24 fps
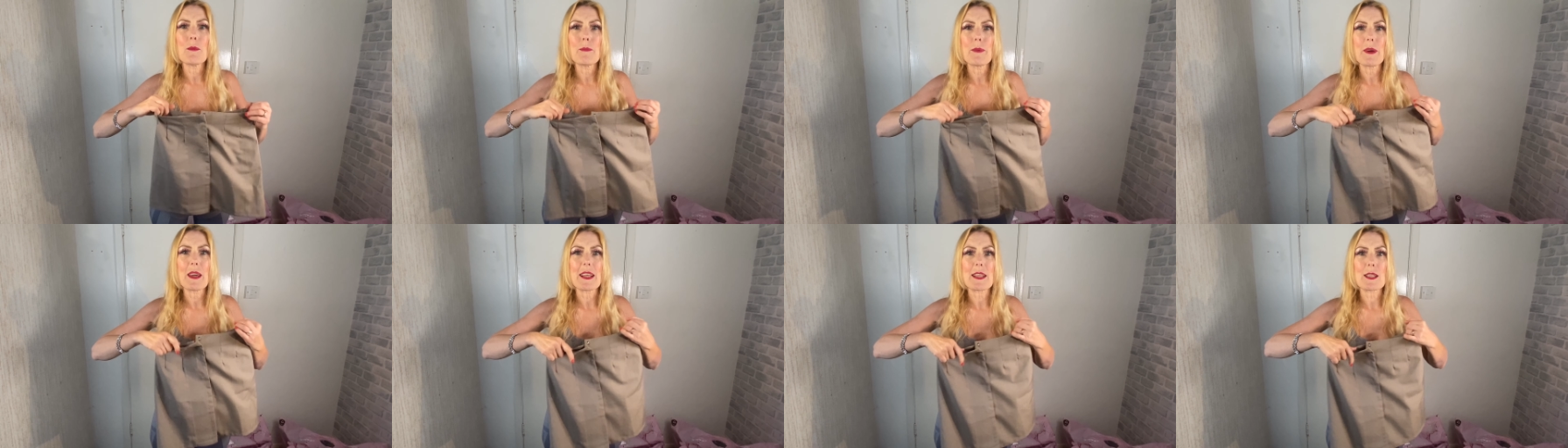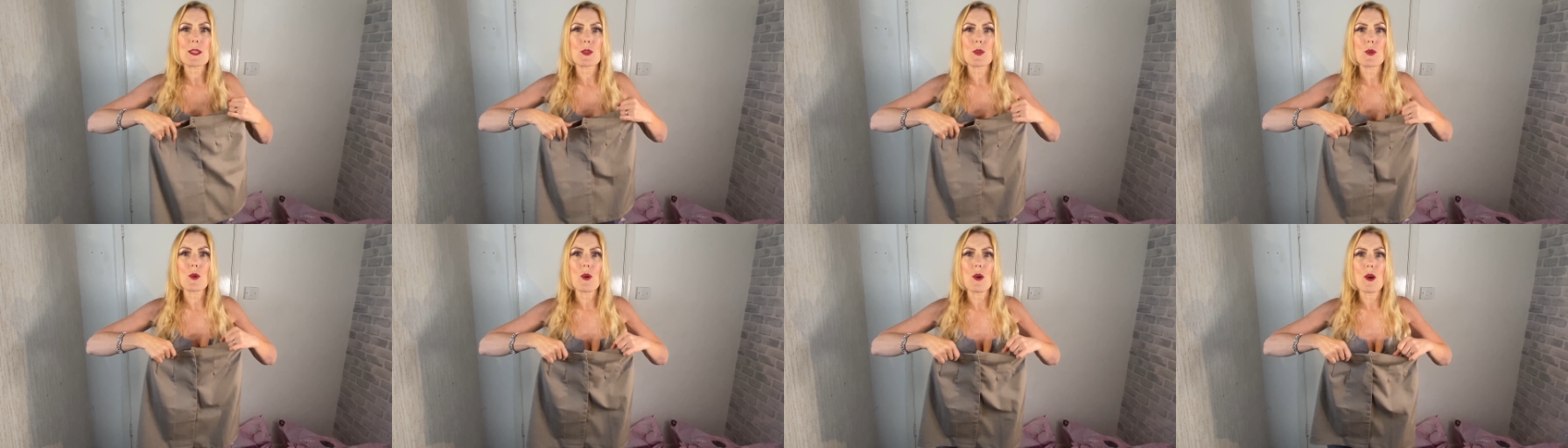bit
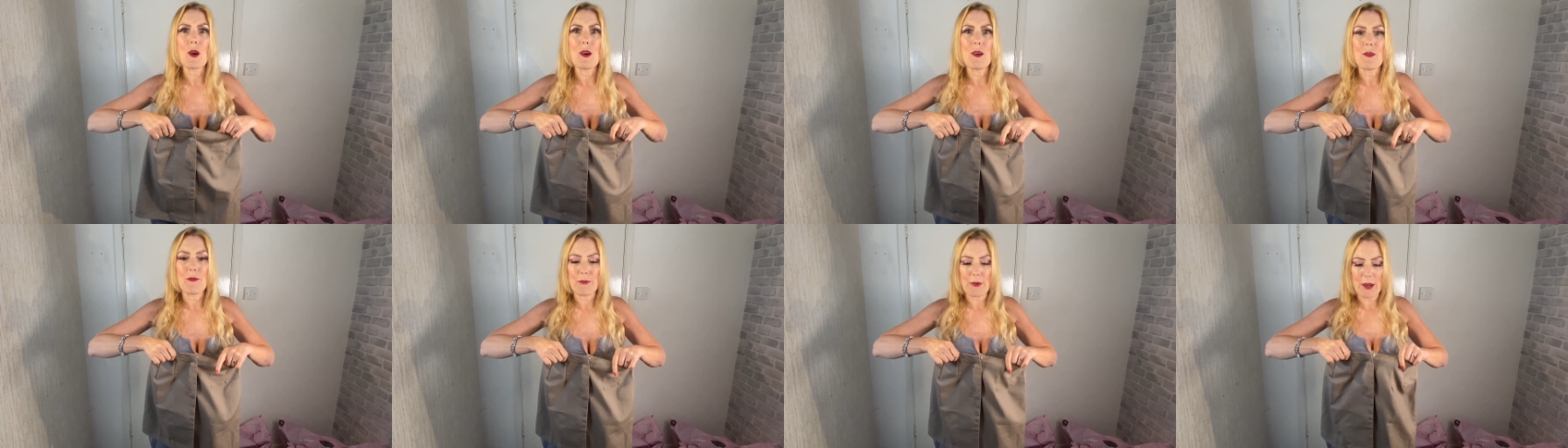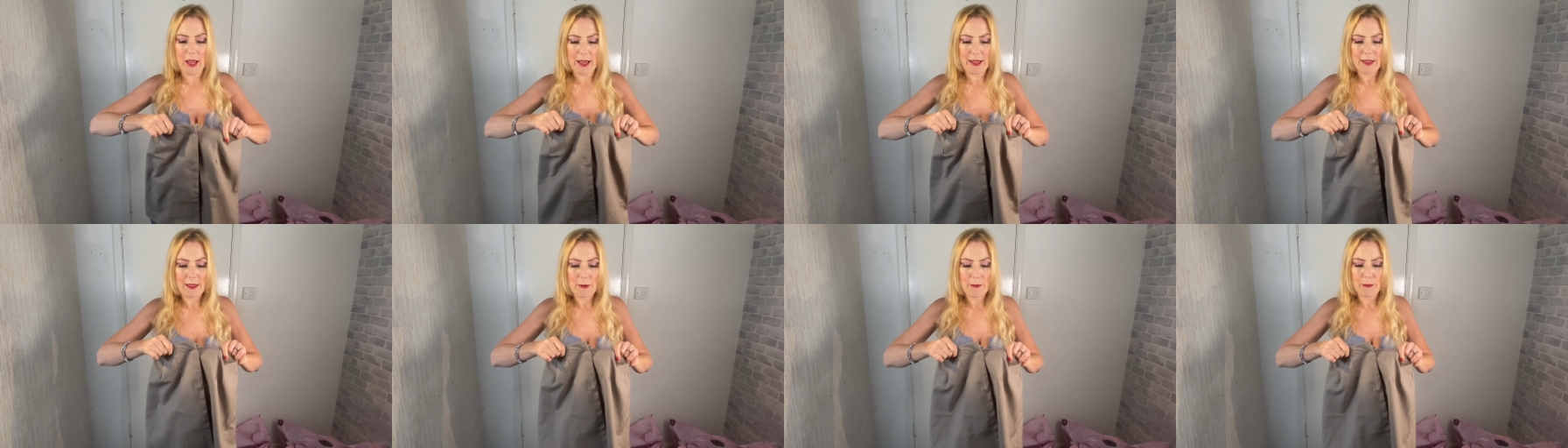sort of
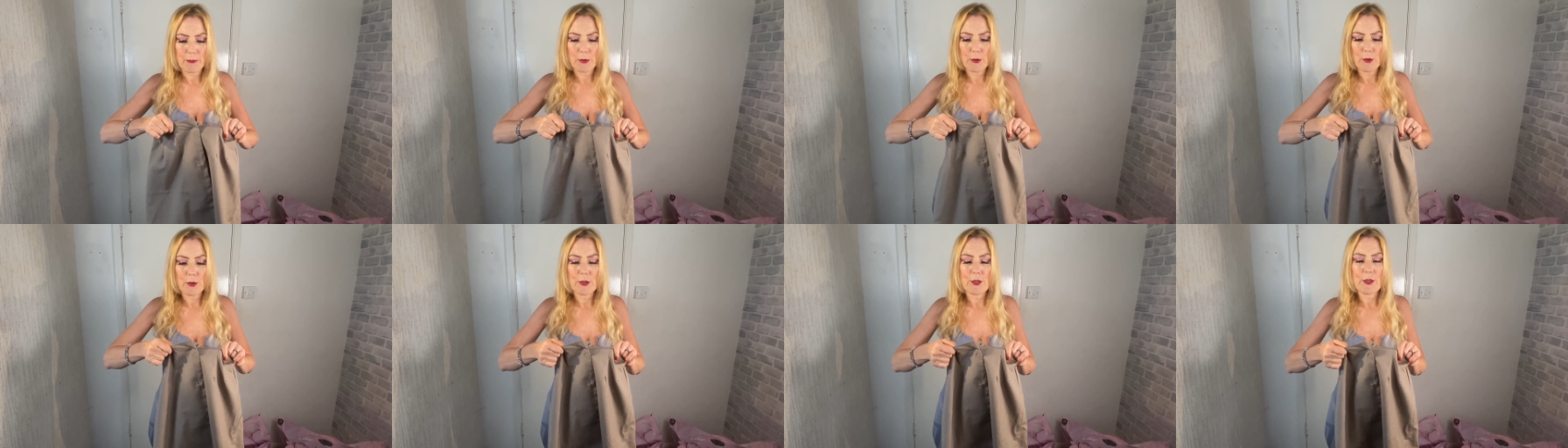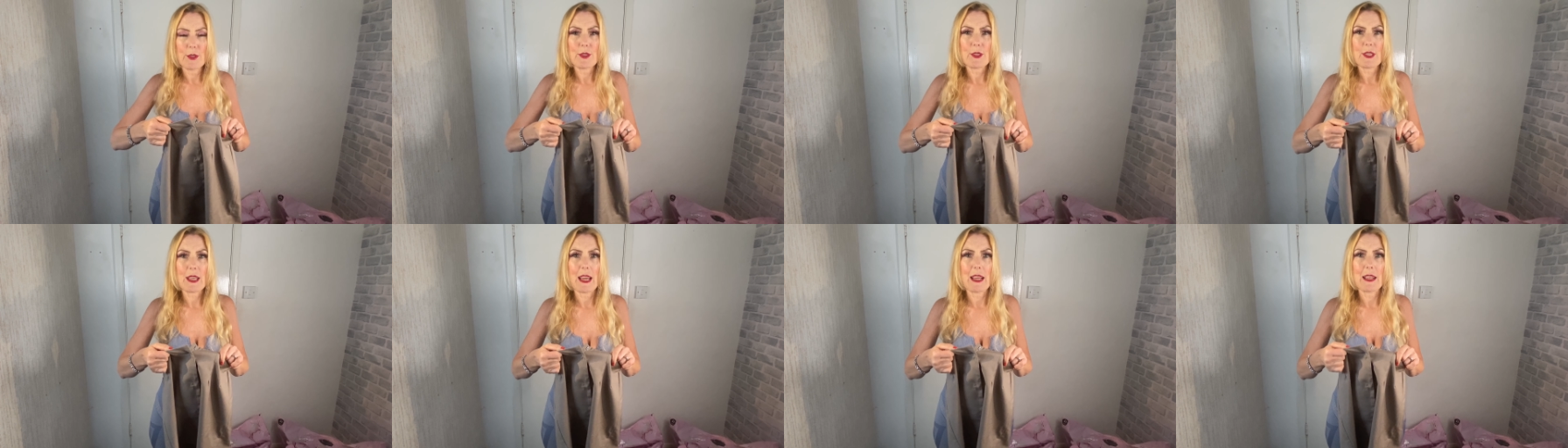like the
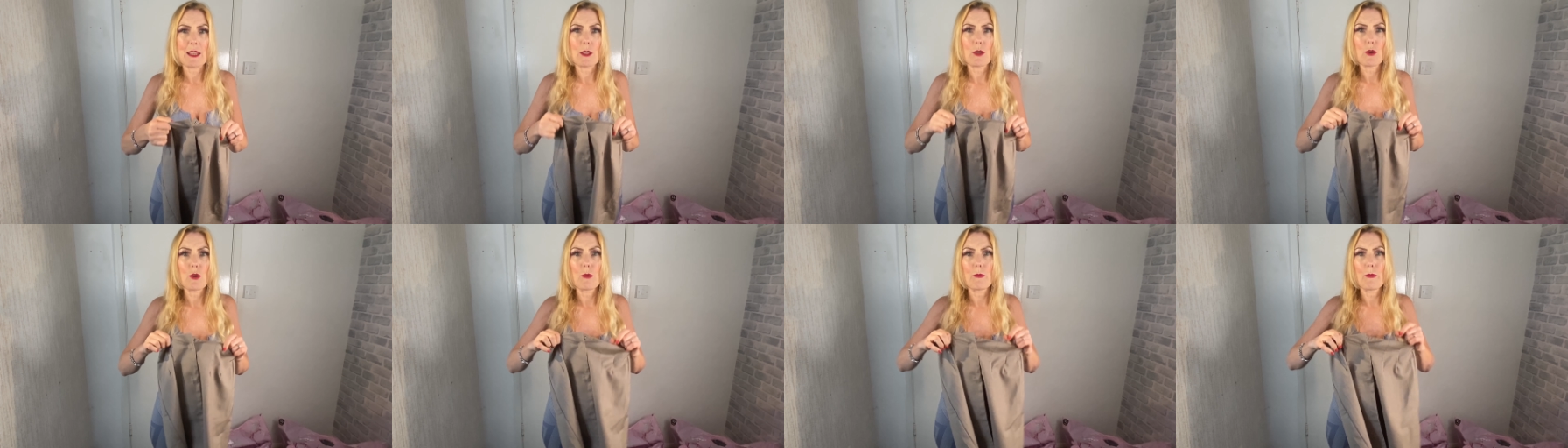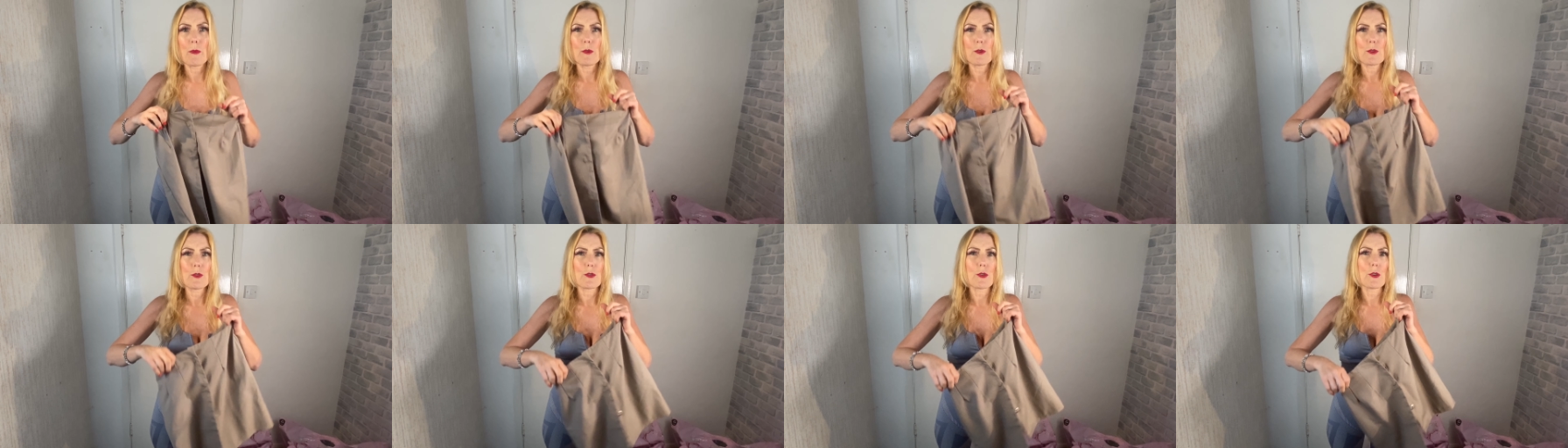buttons can come
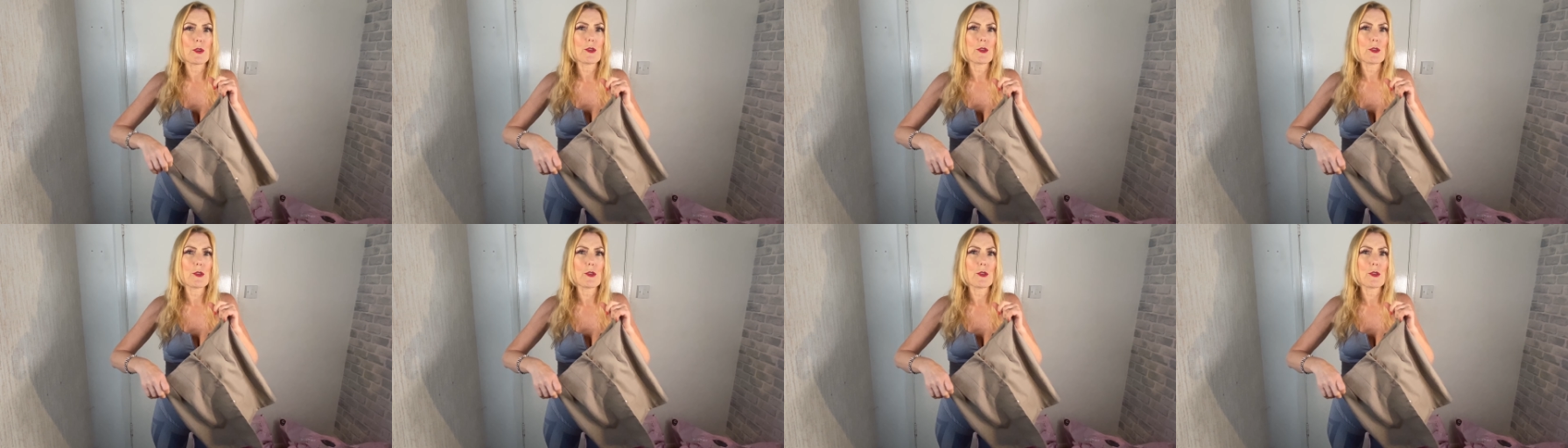under